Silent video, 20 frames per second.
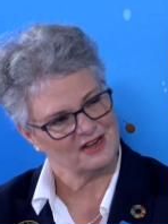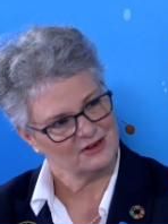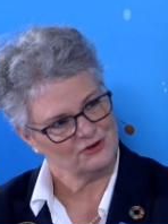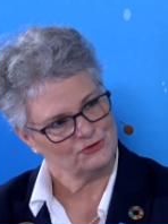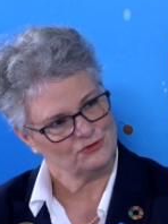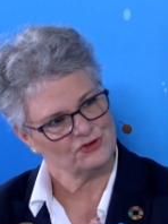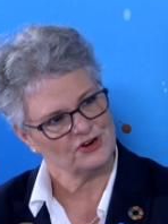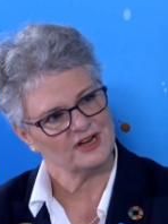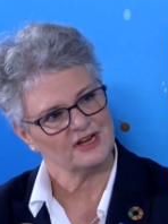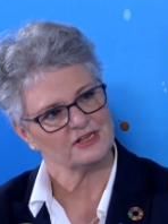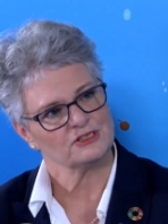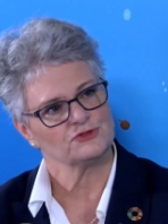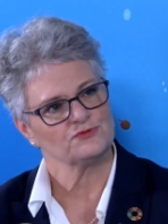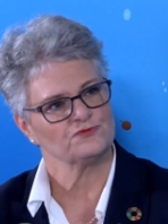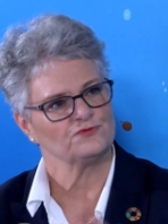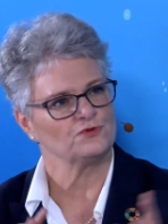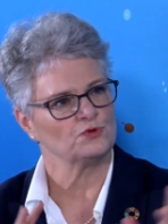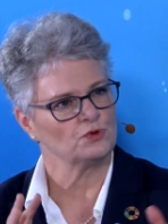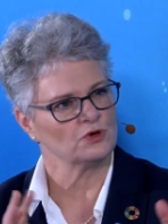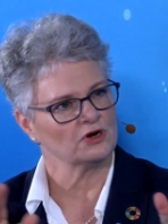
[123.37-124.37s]

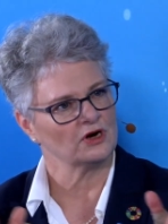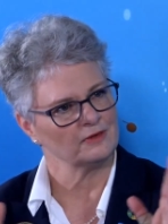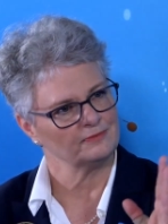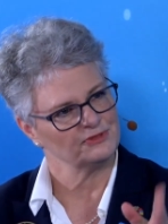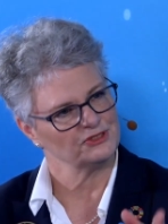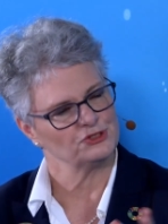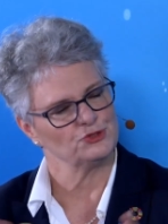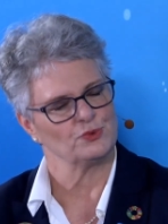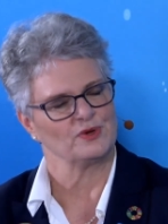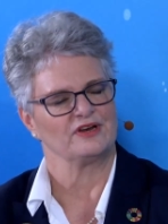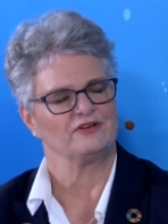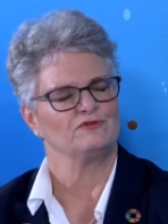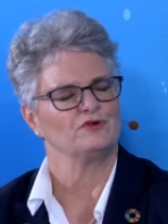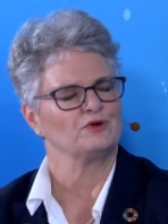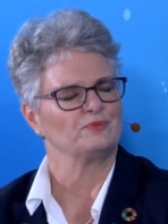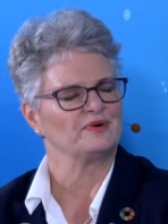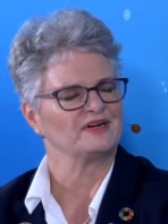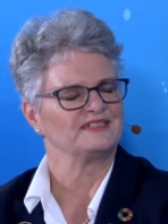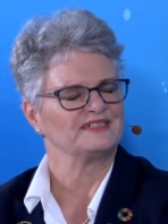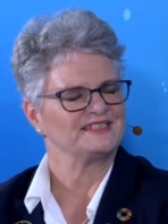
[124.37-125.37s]
contracts for up to
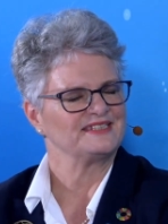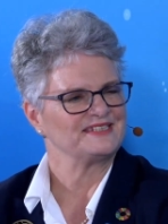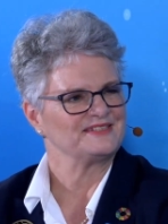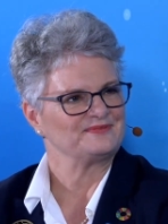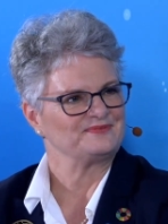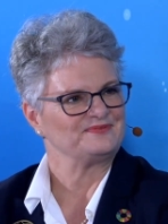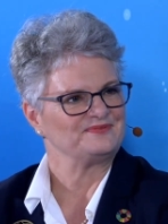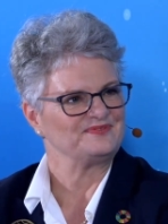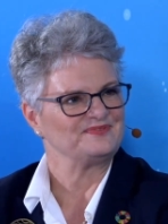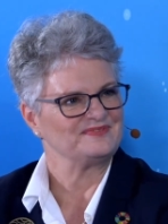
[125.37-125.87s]
24 months.